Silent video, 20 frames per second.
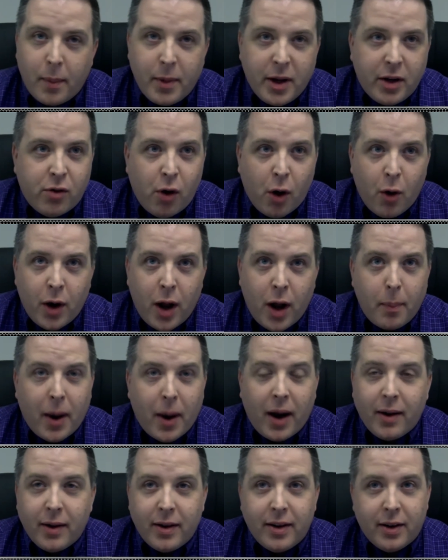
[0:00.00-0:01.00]
Yeah, I mean, growing
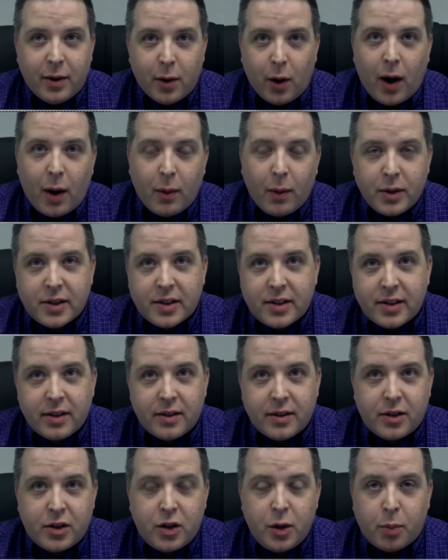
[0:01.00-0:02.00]
up, I
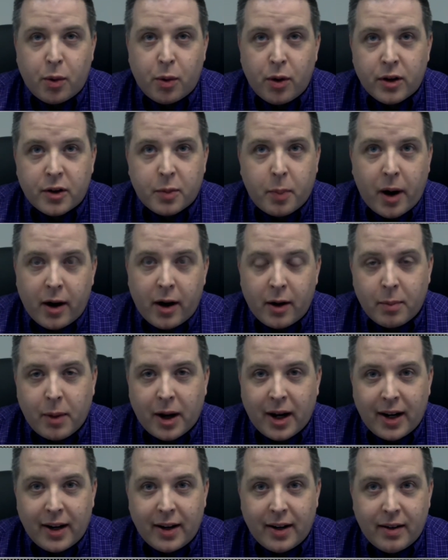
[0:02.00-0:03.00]
was super
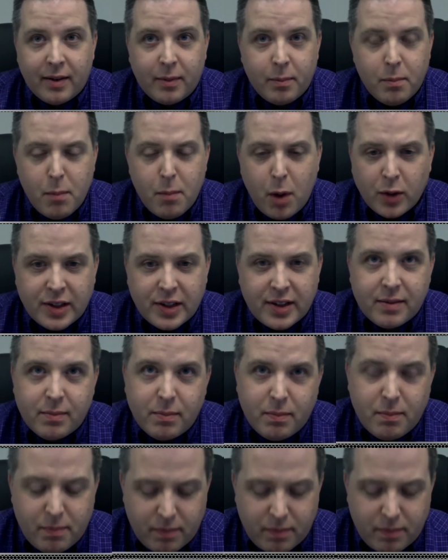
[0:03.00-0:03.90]
inspired by most